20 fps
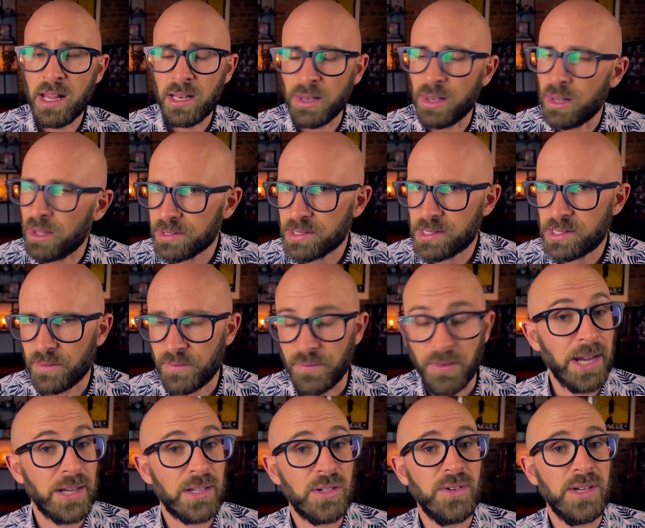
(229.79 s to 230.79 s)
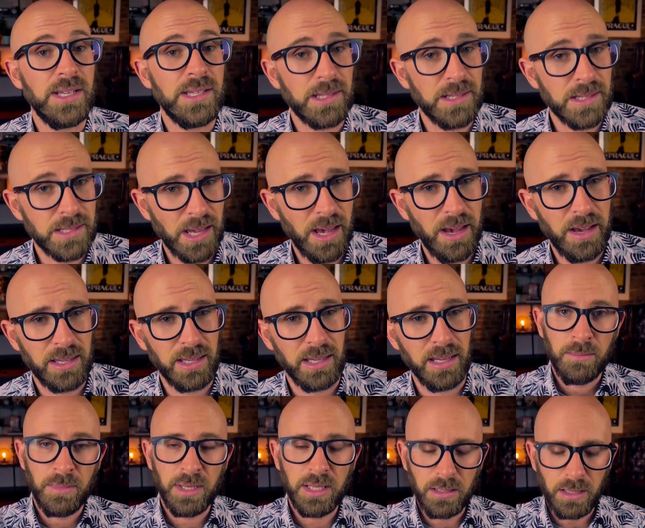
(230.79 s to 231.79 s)
lots of factories in Turkey.
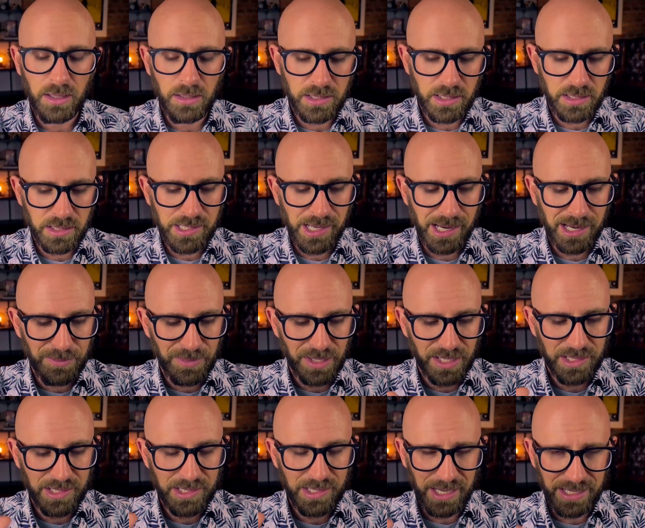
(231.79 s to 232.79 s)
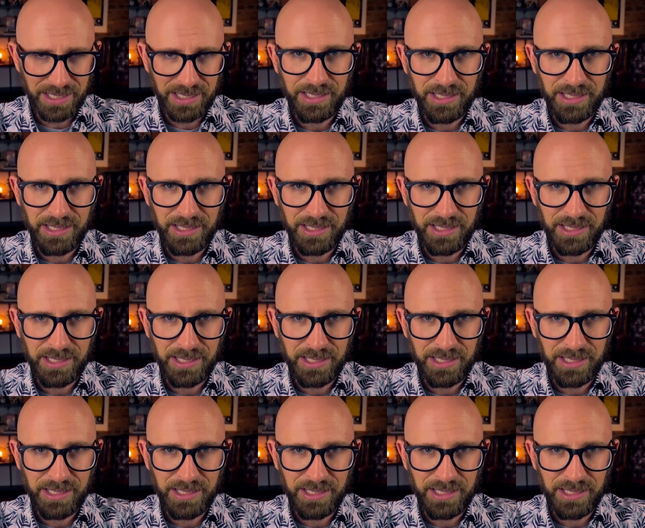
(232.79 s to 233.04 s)
But hold on a second, because I can